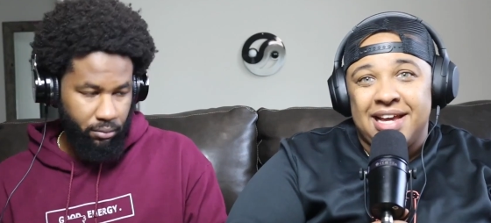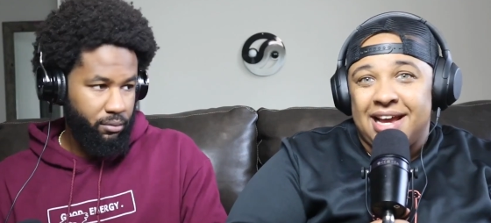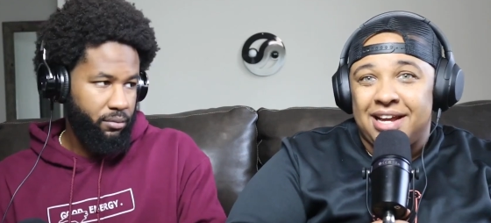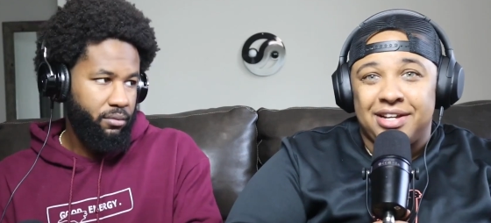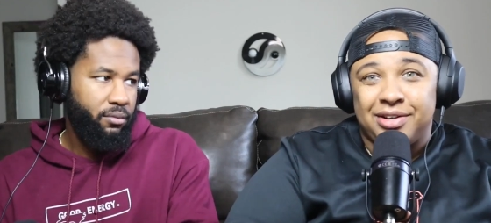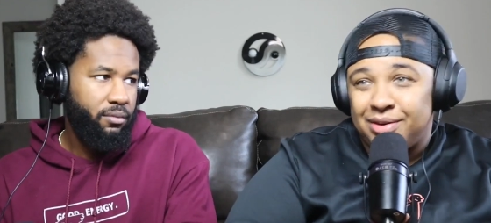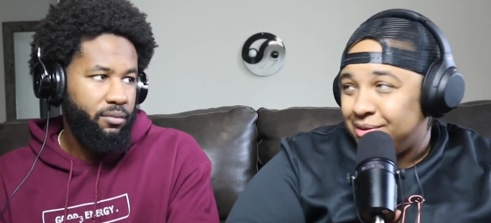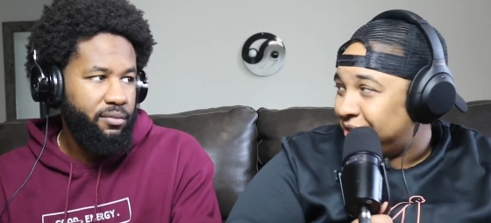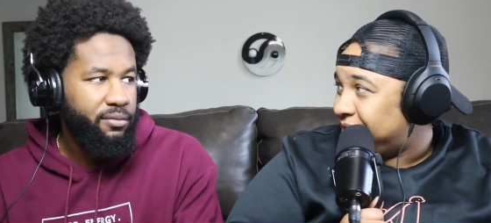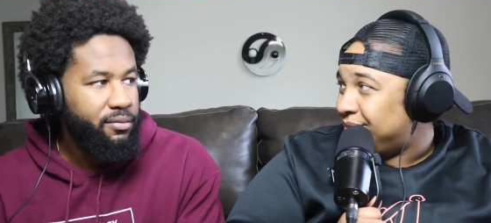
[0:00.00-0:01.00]
Speaker 1: how your
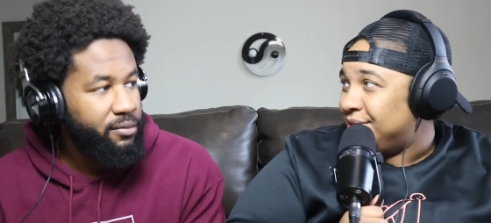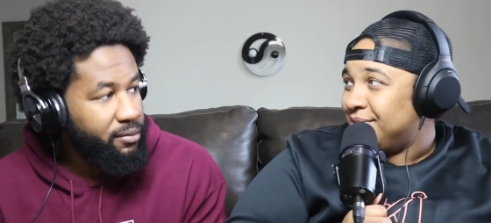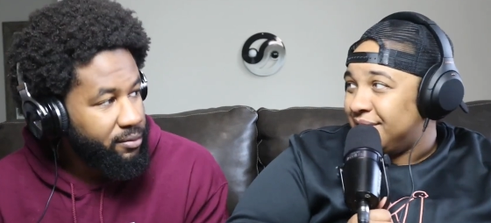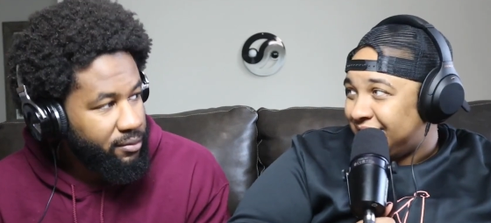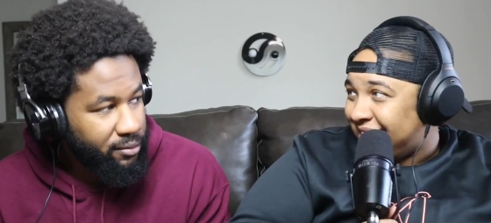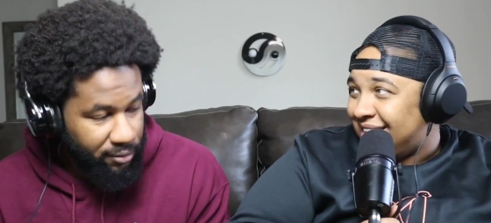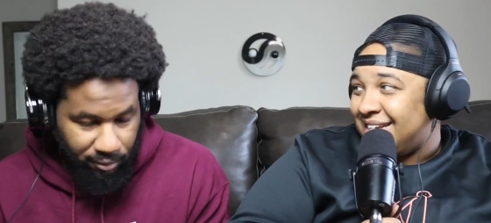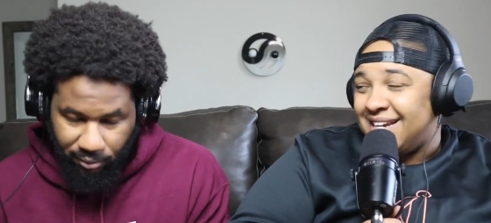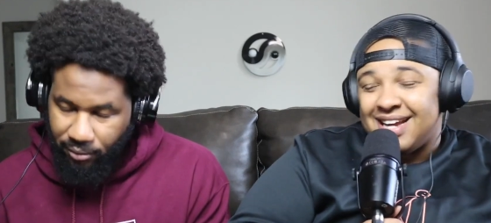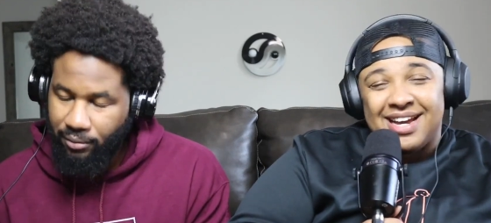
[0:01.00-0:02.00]
goals should be
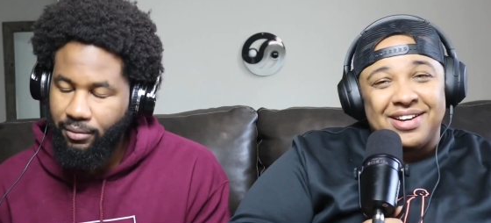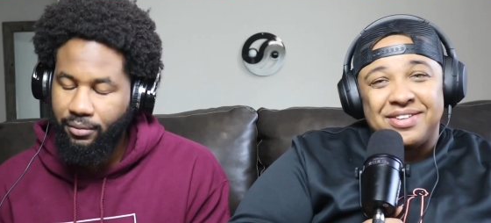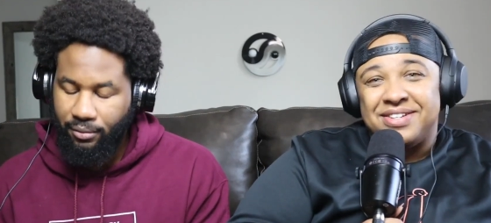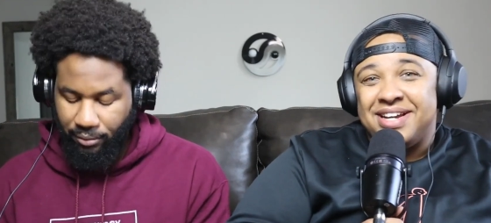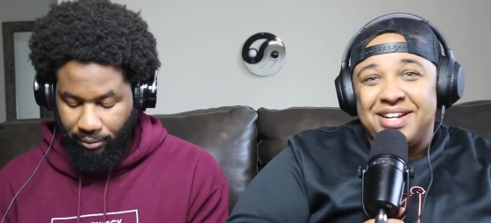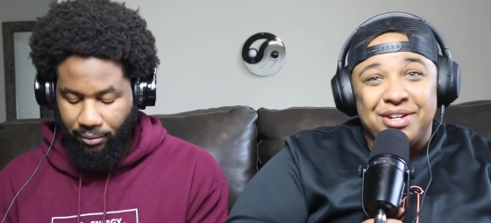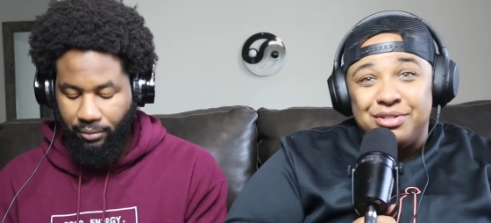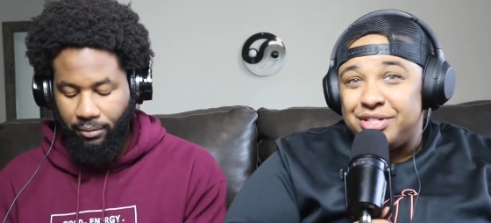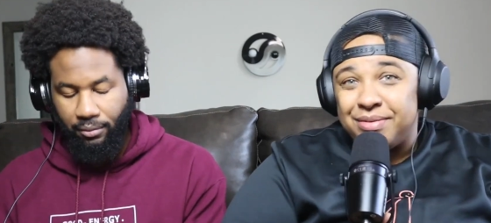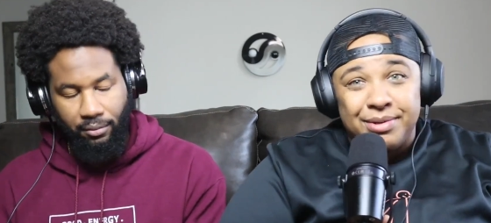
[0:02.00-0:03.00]
risky and how you
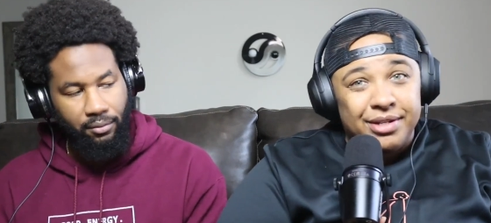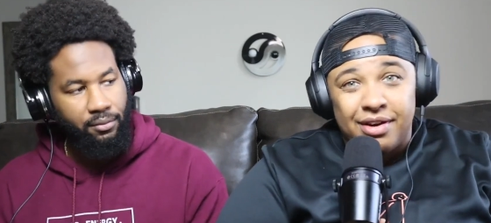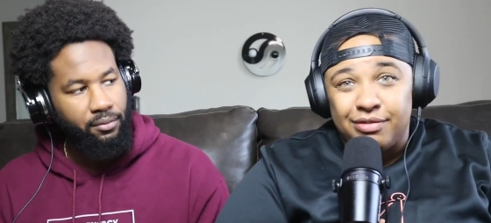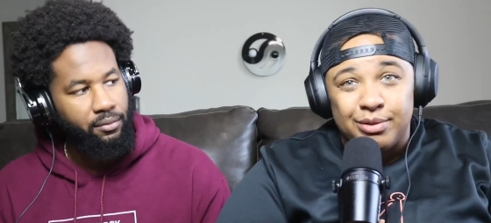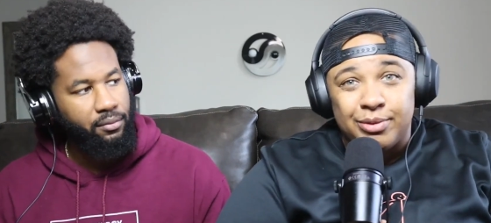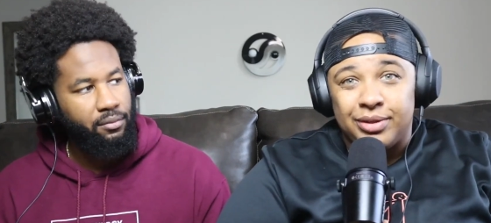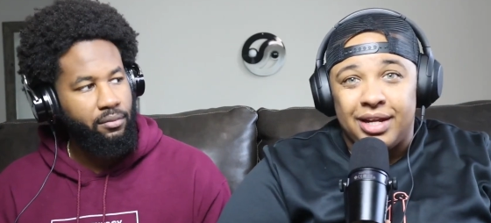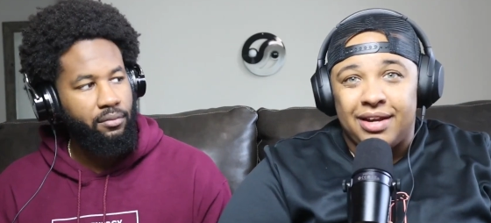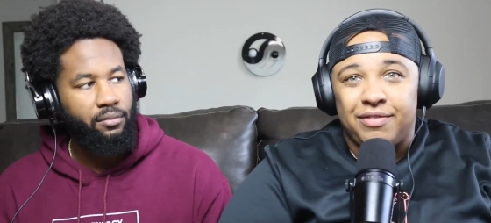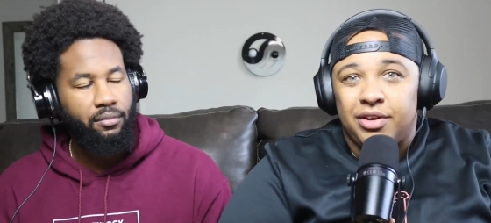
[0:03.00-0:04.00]
shouldn't be comfortable.
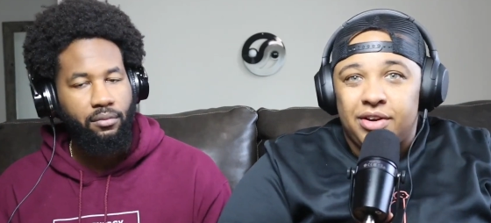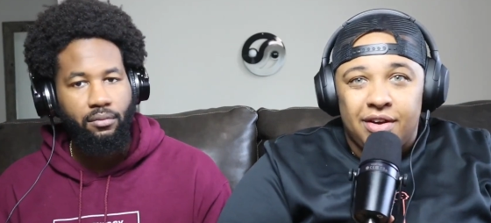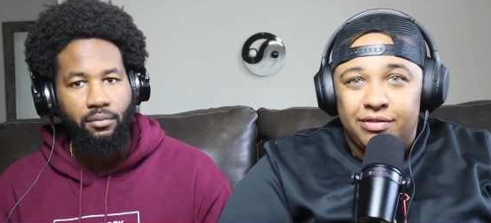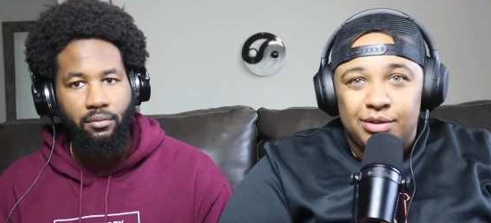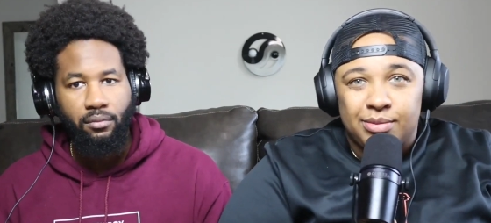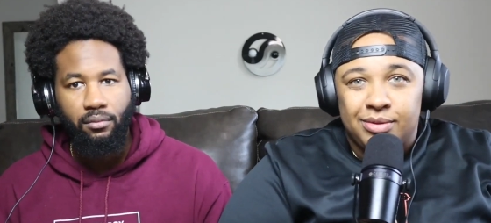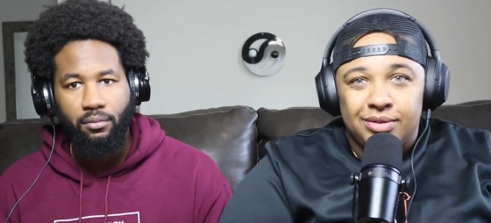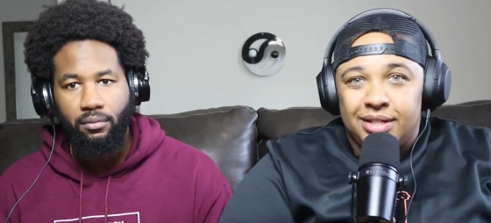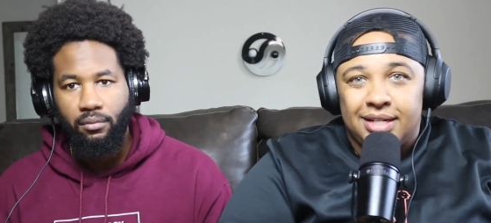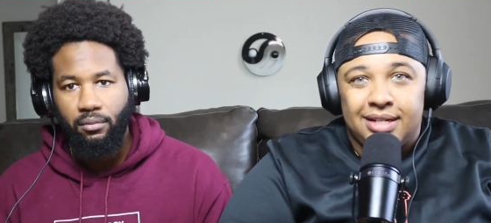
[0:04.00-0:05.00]
Like if you're comfortable,
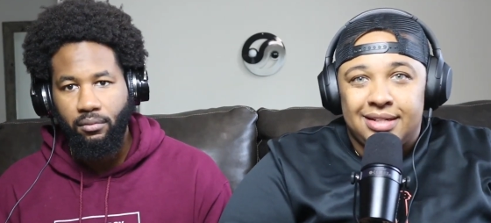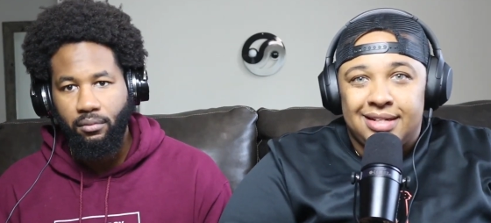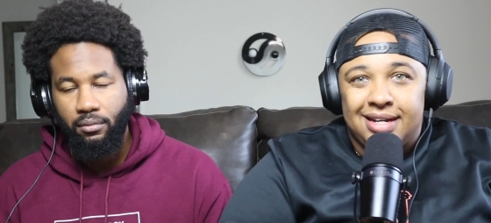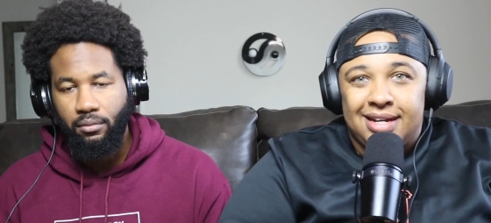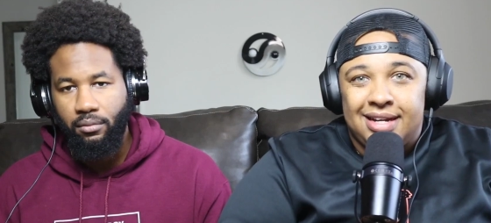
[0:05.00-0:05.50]
then